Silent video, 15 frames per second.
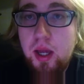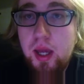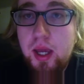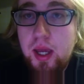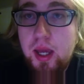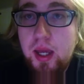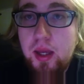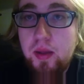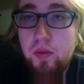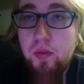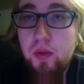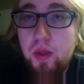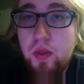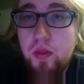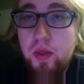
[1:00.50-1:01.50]

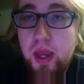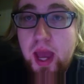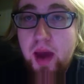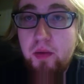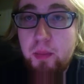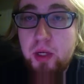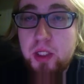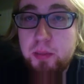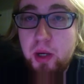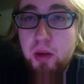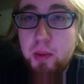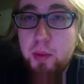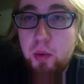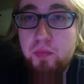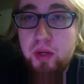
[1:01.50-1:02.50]
and they haven't made a
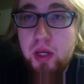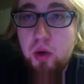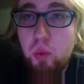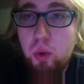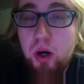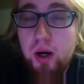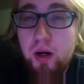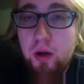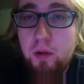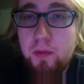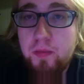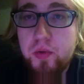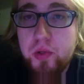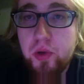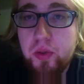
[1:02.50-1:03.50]
Spider-Man movie in a while,
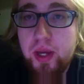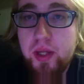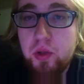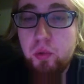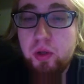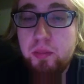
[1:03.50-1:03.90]
so they had to